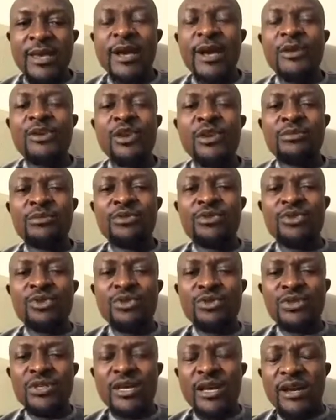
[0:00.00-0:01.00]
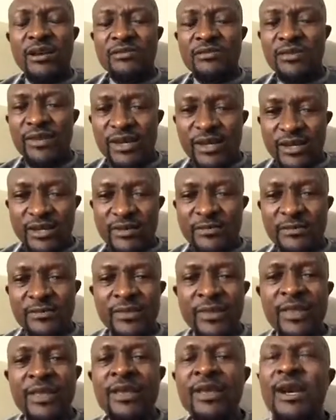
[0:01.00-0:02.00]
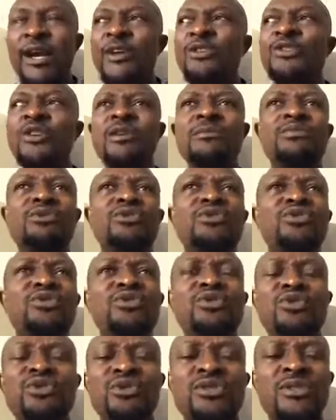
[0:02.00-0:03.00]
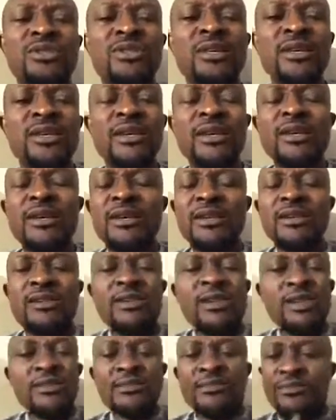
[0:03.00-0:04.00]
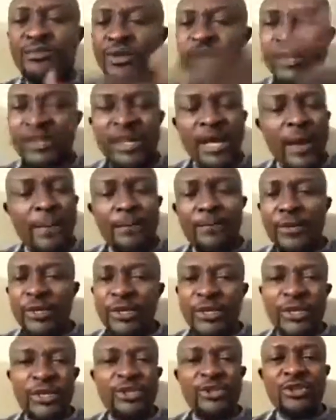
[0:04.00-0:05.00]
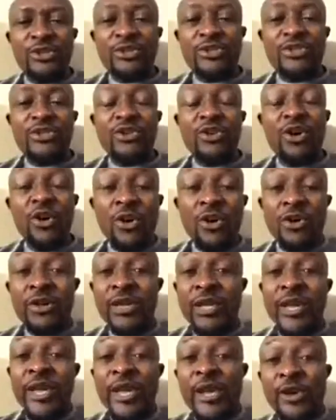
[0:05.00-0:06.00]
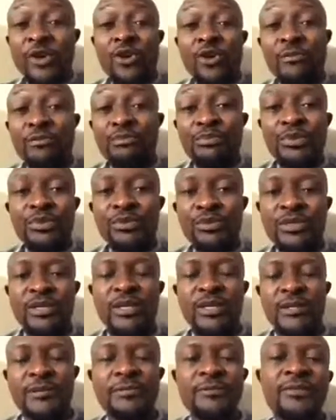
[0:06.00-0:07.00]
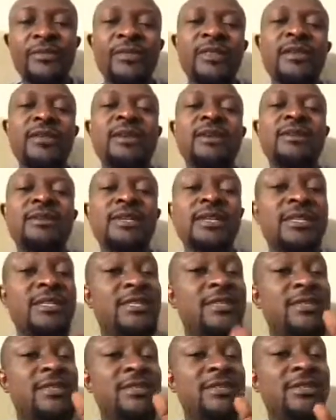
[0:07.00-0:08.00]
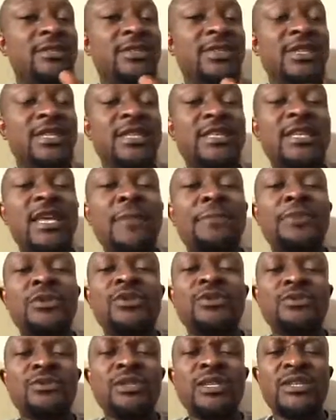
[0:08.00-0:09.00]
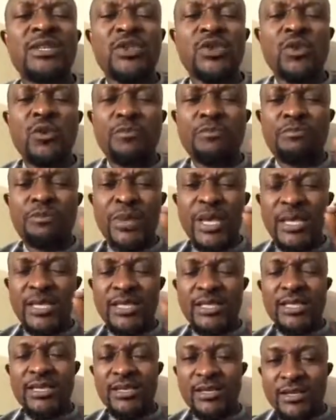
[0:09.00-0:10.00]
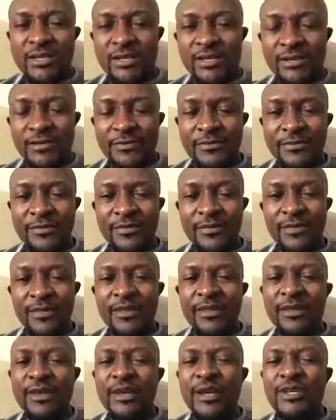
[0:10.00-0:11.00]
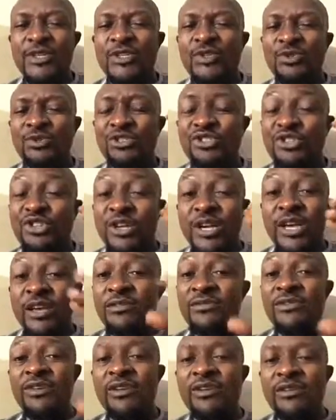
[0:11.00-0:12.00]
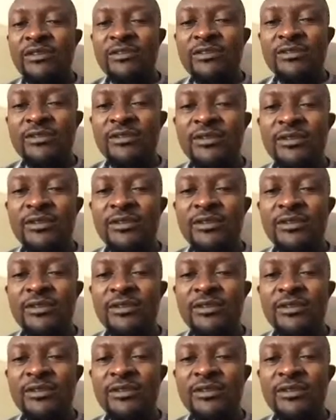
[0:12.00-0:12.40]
Are you able to use Canva? Are you able to use different applications on a computer? This, you see, this episode is so basic and so trivial.